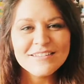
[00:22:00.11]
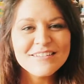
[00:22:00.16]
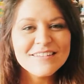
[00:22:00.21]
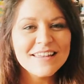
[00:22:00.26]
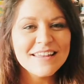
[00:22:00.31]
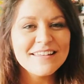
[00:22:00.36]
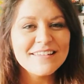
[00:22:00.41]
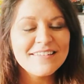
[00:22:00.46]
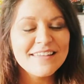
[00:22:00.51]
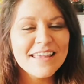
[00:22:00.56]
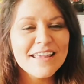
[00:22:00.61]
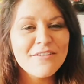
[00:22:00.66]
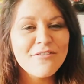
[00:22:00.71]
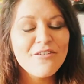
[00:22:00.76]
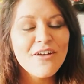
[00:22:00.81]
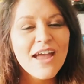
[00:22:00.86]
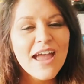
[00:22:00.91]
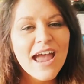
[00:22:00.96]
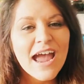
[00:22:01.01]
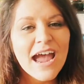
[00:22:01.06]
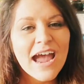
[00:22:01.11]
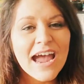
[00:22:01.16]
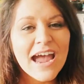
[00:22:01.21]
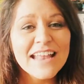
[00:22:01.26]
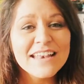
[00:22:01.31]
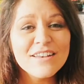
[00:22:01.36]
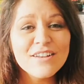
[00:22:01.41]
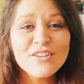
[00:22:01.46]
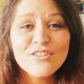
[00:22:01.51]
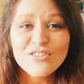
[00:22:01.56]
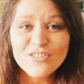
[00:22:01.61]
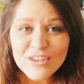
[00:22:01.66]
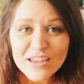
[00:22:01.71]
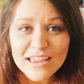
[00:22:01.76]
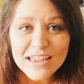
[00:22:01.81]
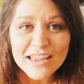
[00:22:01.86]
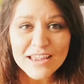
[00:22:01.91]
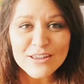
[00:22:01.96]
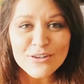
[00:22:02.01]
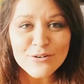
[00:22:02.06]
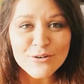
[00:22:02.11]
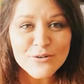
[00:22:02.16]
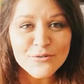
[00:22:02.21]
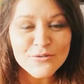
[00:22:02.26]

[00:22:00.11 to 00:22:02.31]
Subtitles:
Stay safe and share your